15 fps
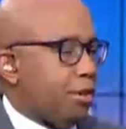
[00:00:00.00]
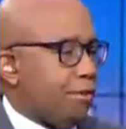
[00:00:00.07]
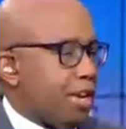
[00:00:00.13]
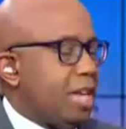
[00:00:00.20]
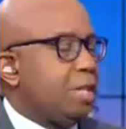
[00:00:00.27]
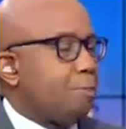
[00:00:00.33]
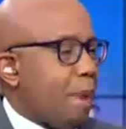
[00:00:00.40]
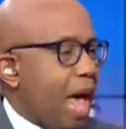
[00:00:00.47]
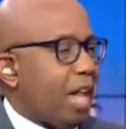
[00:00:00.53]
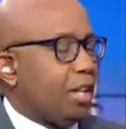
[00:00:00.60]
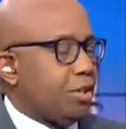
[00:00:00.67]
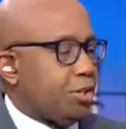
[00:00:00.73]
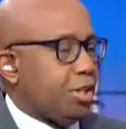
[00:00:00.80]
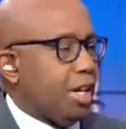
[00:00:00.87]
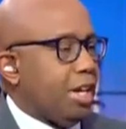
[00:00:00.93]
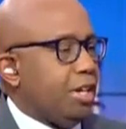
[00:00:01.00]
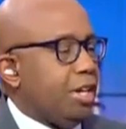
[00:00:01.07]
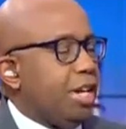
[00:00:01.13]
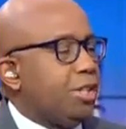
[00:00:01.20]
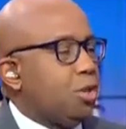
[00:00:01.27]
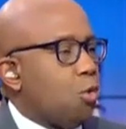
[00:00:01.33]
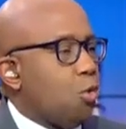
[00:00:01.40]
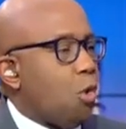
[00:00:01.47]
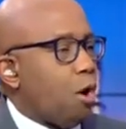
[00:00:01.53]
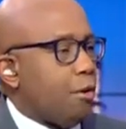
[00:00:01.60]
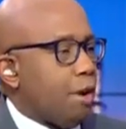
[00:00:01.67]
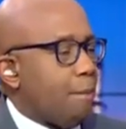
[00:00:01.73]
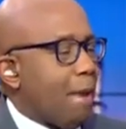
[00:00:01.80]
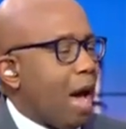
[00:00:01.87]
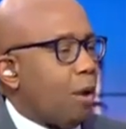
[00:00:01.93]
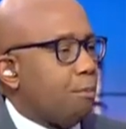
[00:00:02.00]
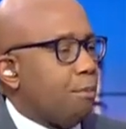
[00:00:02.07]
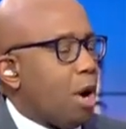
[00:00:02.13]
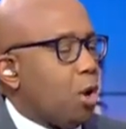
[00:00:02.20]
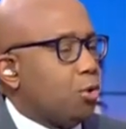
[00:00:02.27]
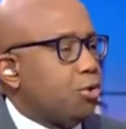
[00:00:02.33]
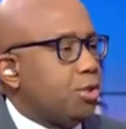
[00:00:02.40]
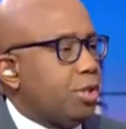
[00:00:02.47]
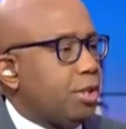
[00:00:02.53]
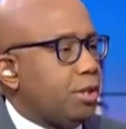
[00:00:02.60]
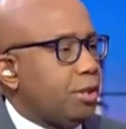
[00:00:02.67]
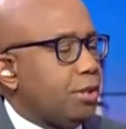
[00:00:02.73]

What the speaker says: of East Palestine need to worry about most?